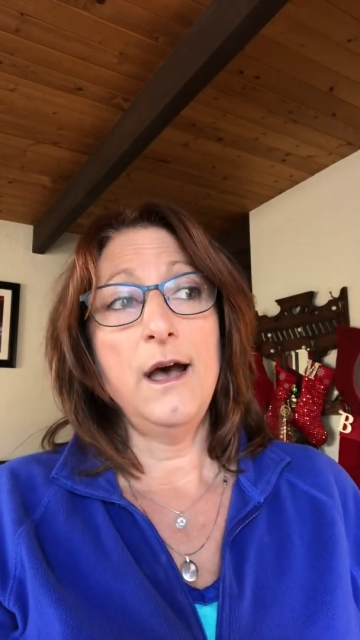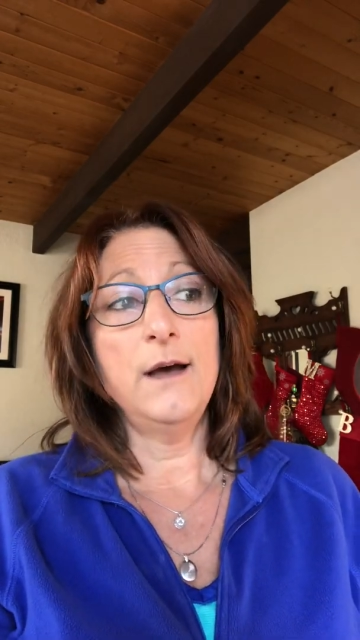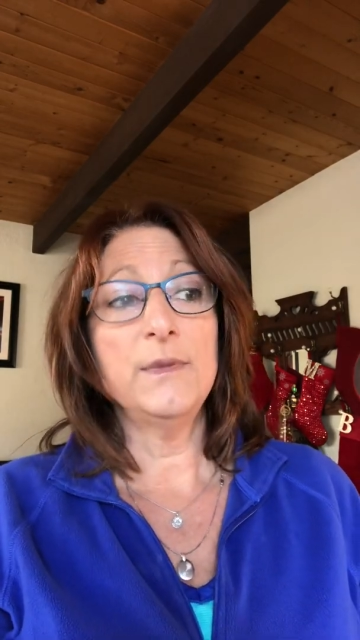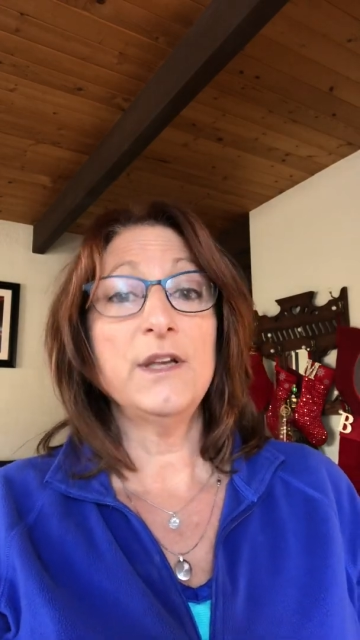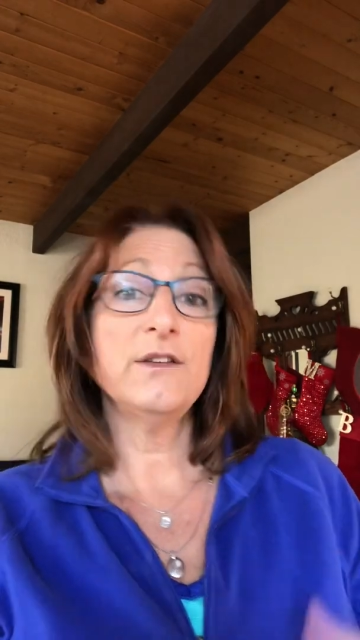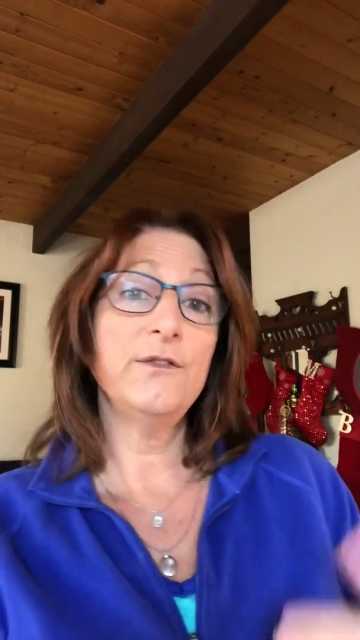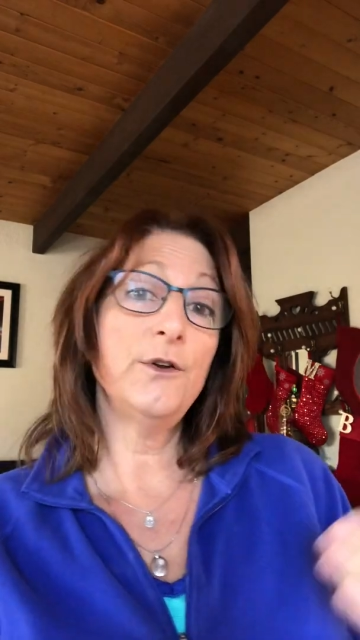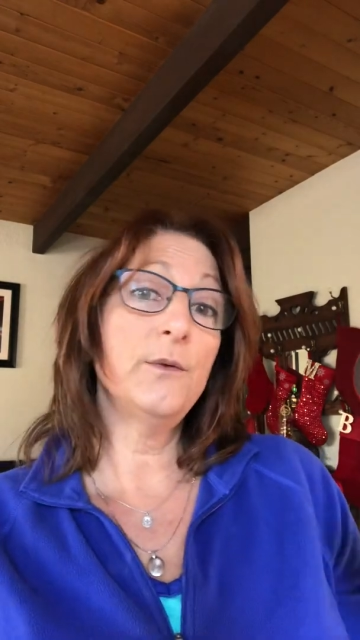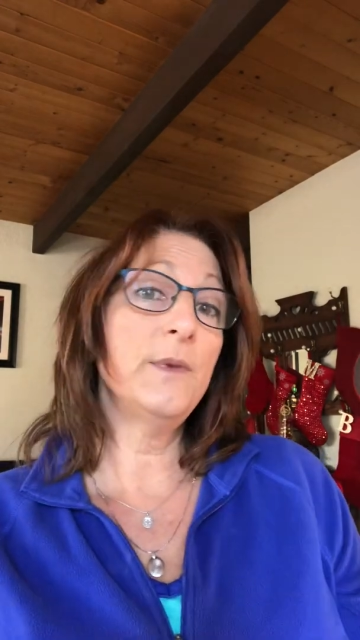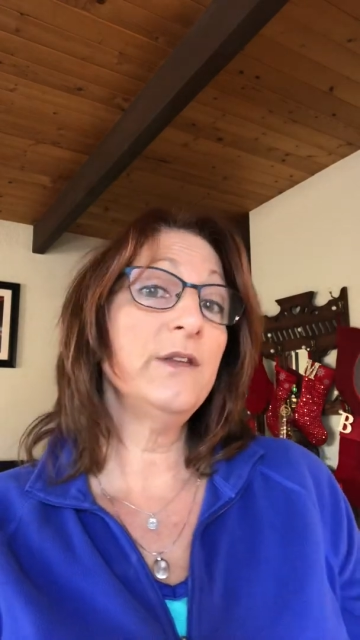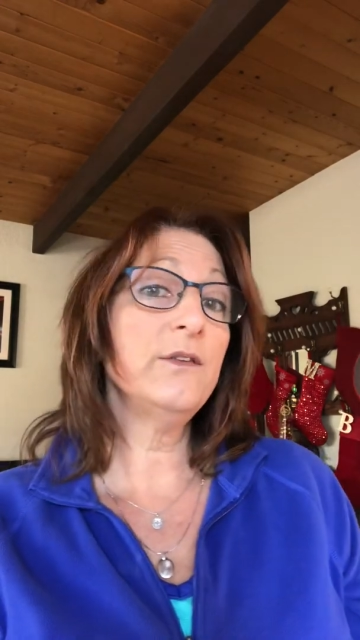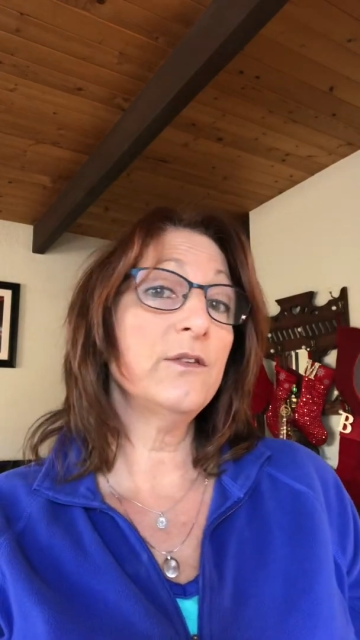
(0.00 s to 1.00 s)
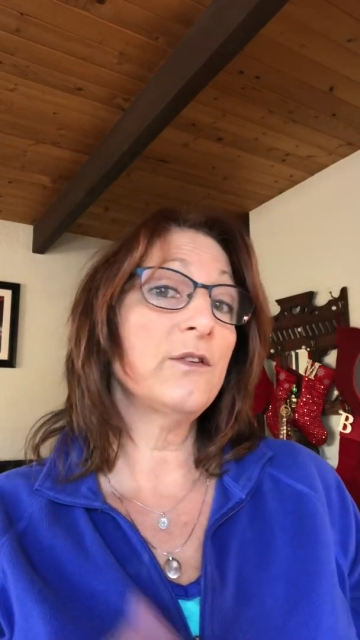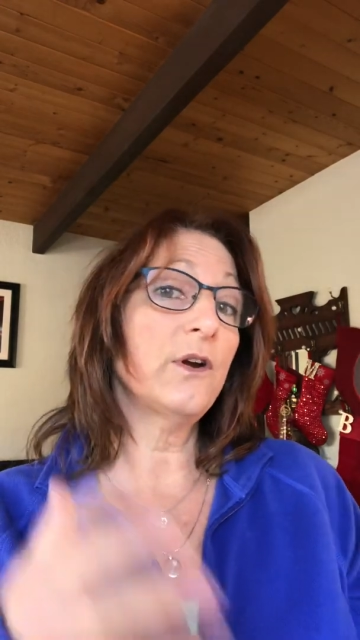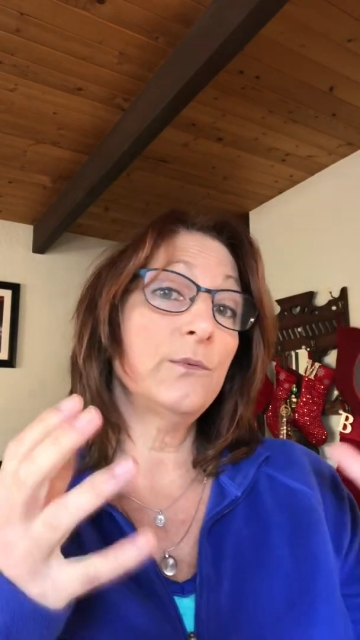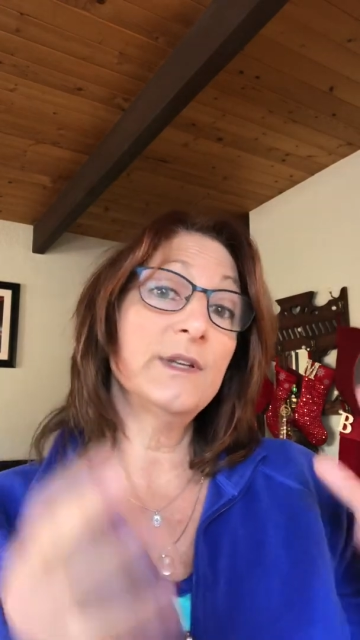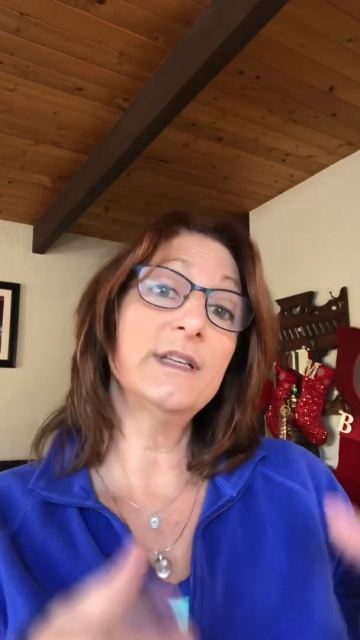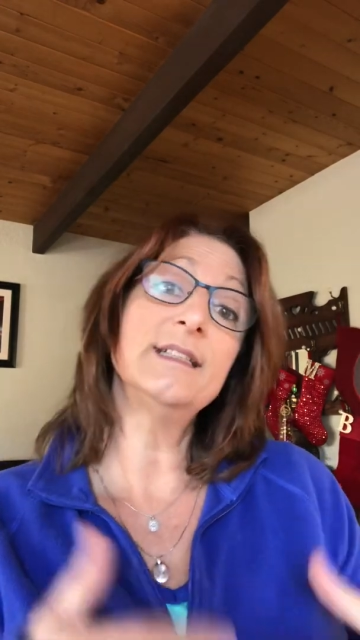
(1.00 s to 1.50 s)
because if your muscles are
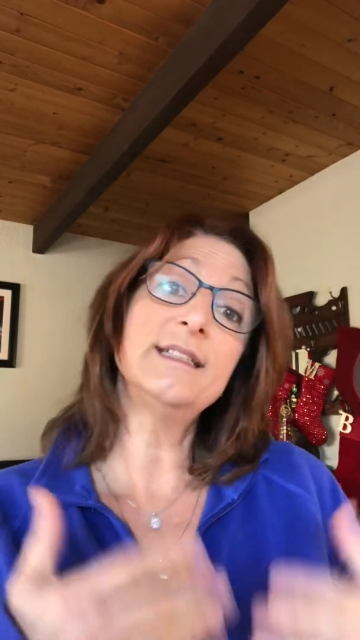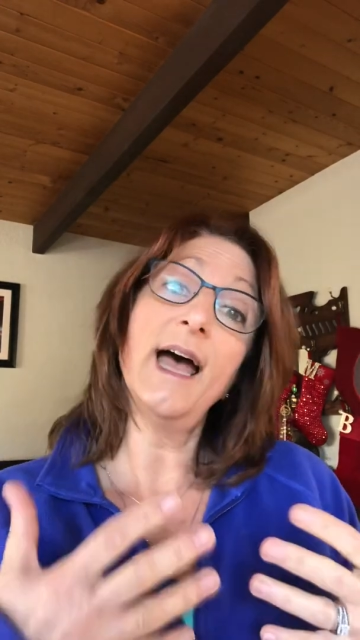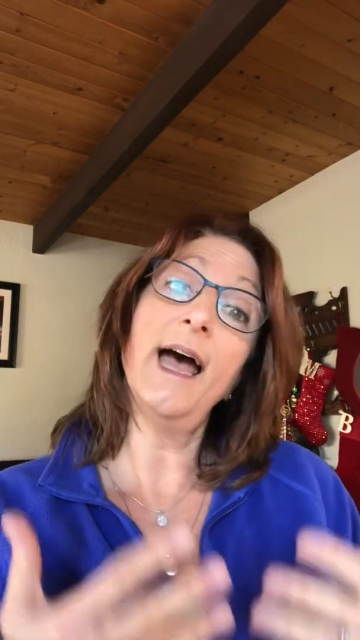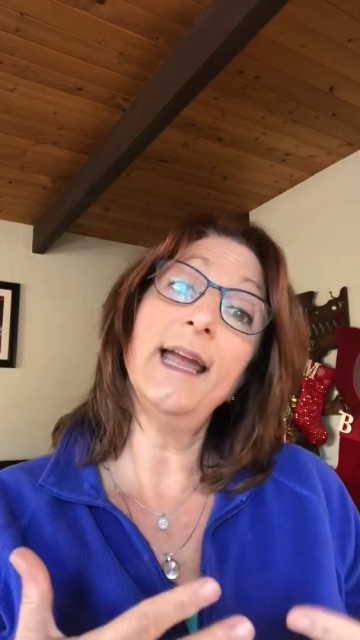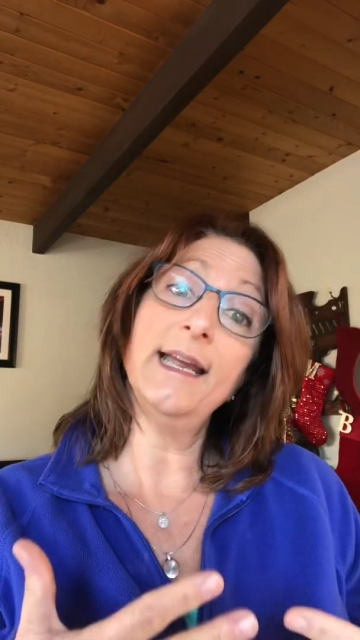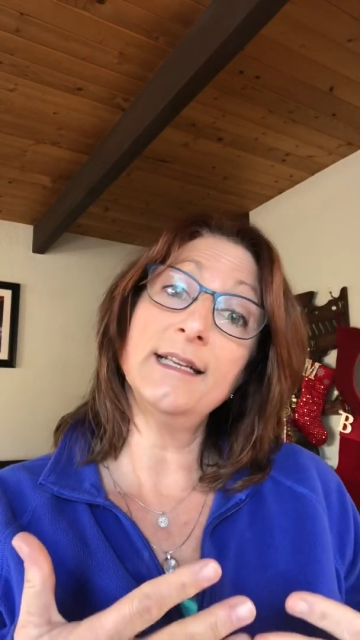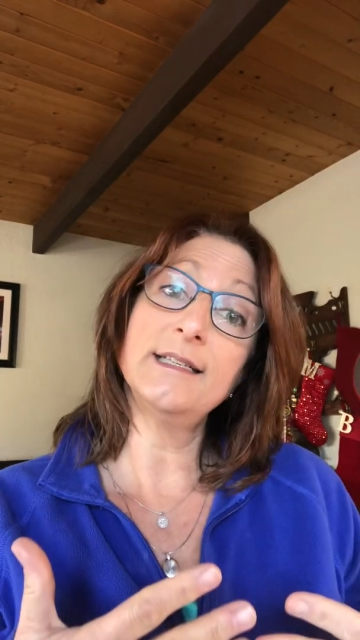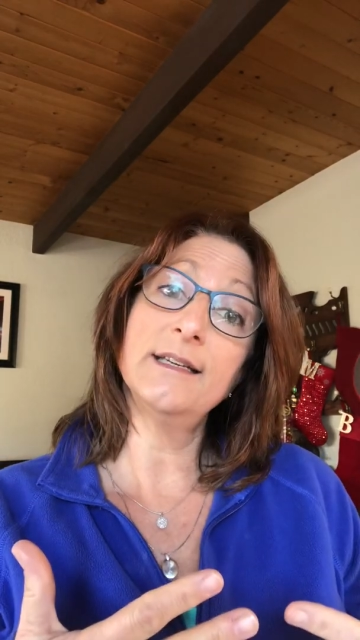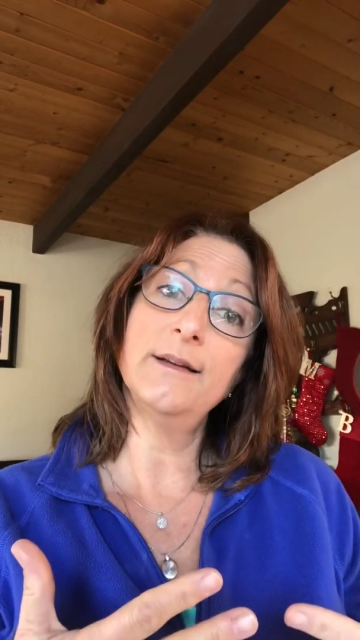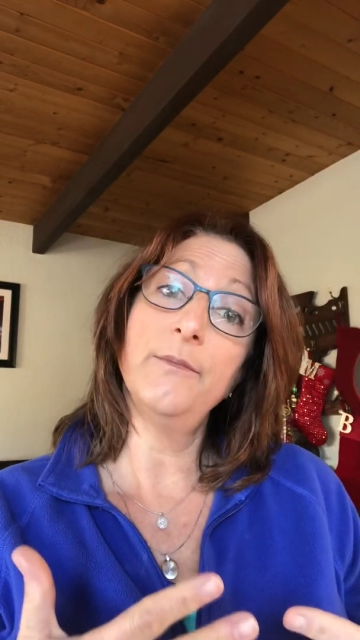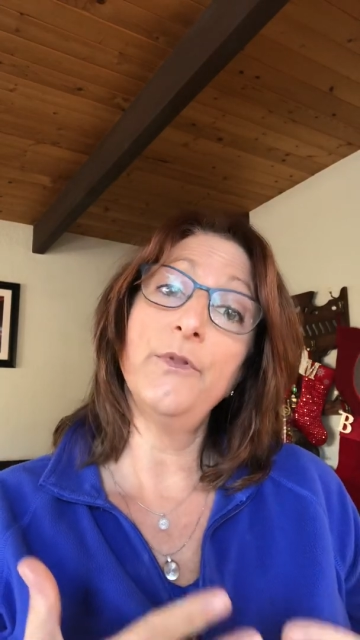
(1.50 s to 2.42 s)
really tight,